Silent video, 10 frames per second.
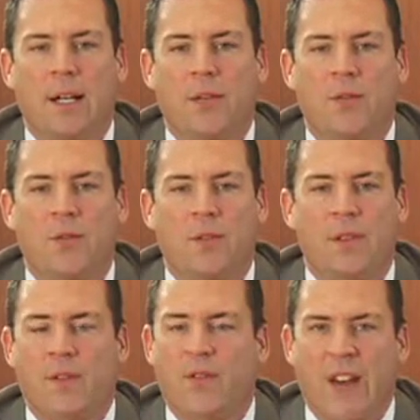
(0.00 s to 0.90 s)
If
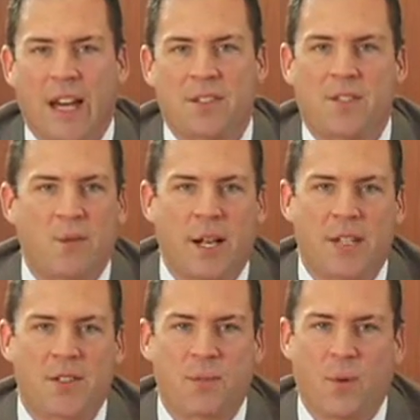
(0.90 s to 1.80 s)
the facts do
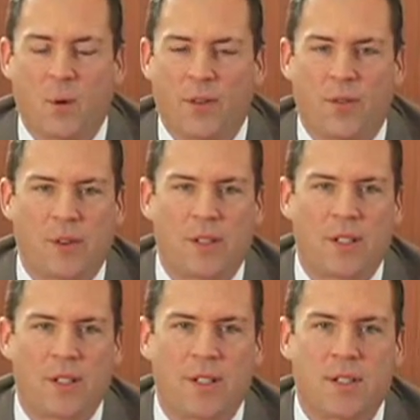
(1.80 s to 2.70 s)
not support, for
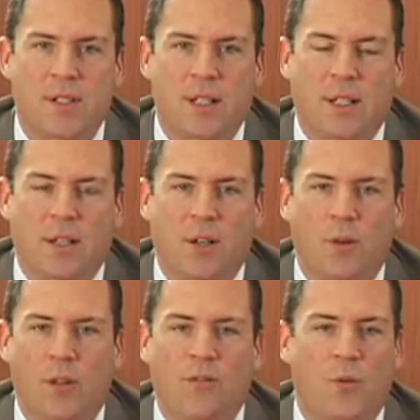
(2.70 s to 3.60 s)
instance,
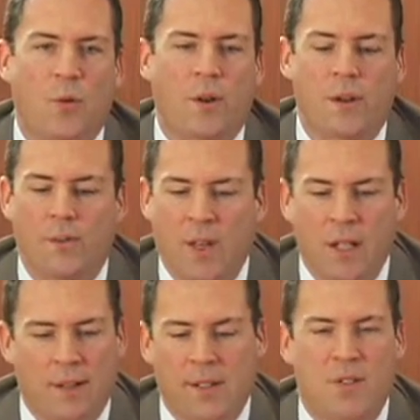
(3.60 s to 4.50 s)
going forward,
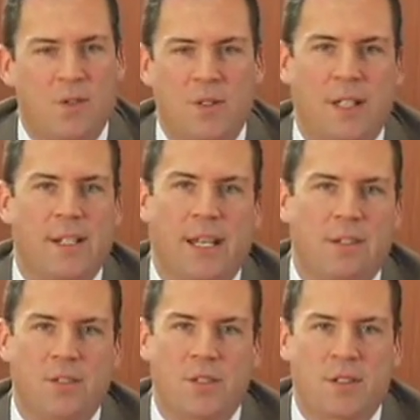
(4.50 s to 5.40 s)
let's use a
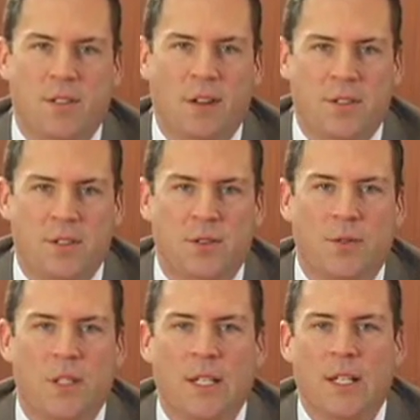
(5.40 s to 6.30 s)
negligence lawsuit.